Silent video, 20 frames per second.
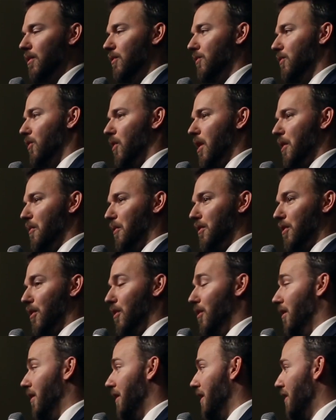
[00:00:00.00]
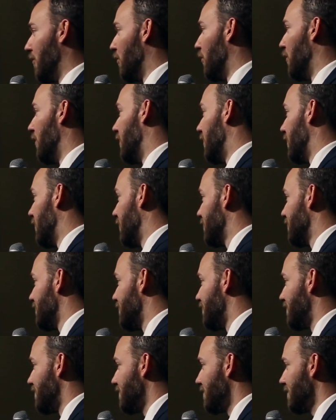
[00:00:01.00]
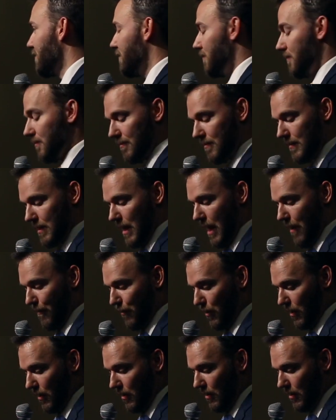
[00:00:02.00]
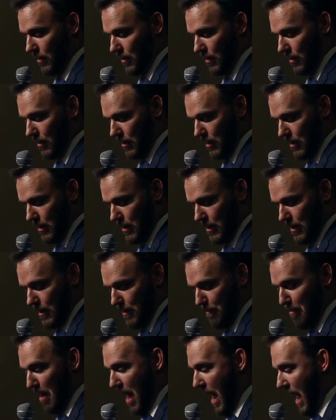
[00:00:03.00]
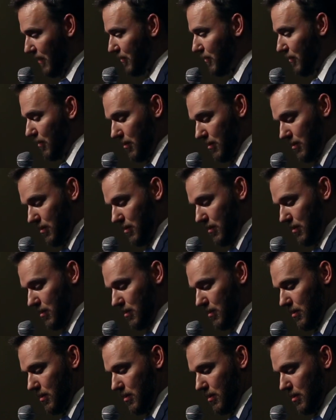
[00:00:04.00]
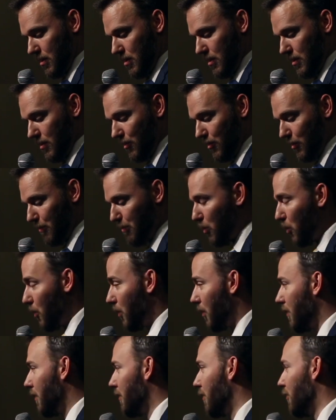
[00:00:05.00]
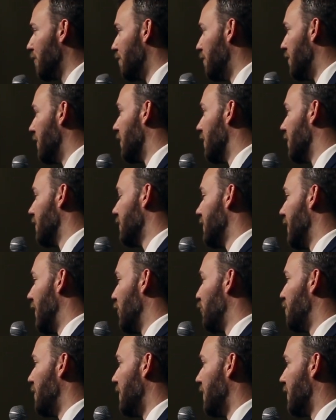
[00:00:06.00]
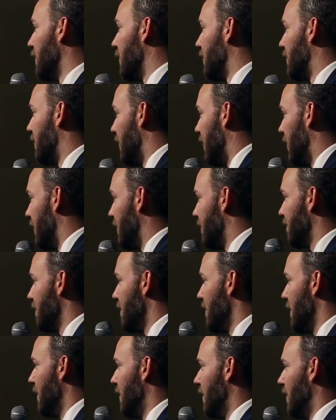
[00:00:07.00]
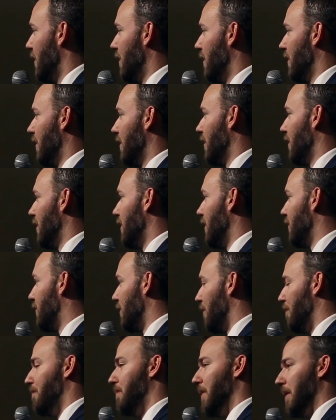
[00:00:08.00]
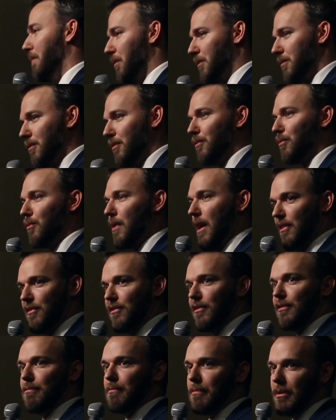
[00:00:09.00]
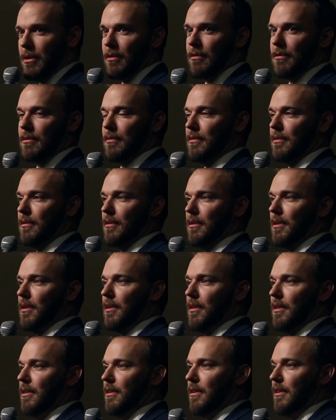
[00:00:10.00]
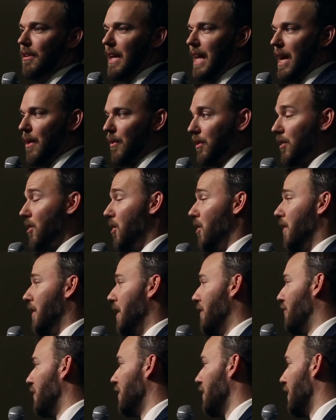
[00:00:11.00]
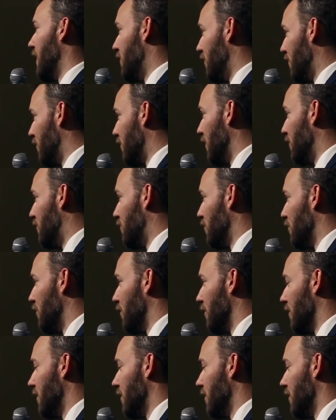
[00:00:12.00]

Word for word: And so I would call on everyone, every pastor, to support this bill, SB 13. It's a biblical, righteous bill. And I would call on every legislator